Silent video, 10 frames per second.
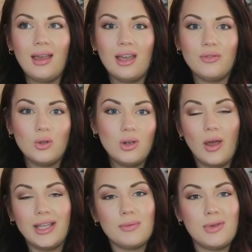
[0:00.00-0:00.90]
if you're
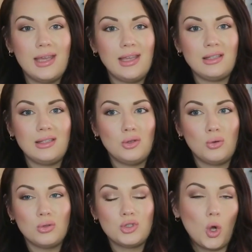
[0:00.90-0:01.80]
like me,
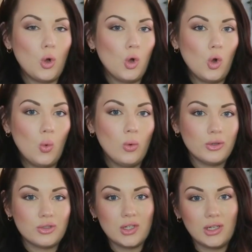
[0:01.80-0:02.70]
you're tall,
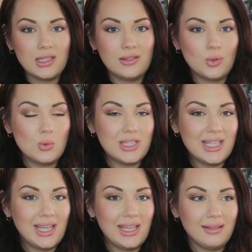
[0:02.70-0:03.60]
you're size
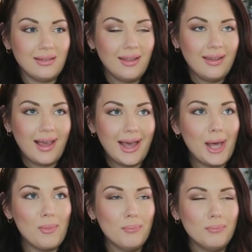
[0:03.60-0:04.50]
14,
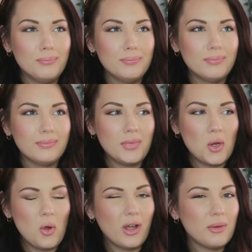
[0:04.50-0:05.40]
you're
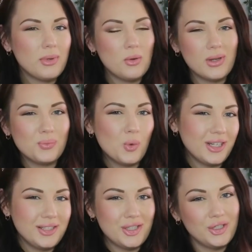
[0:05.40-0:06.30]
not going to be always
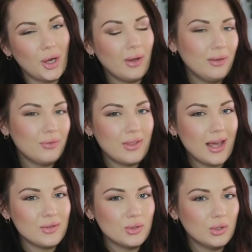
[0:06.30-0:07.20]
wanting to go for
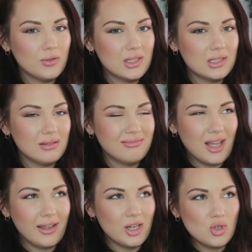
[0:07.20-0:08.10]
that sort of
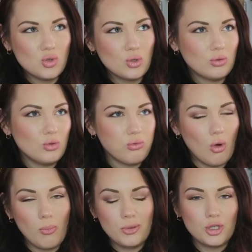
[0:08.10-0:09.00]
like
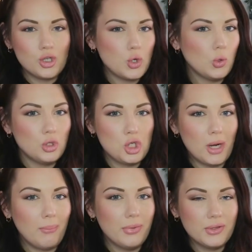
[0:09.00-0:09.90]
cropped short
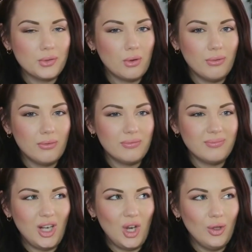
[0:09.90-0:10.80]
jumper sort of
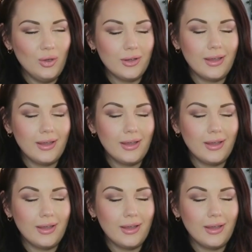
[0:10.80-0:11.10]
look.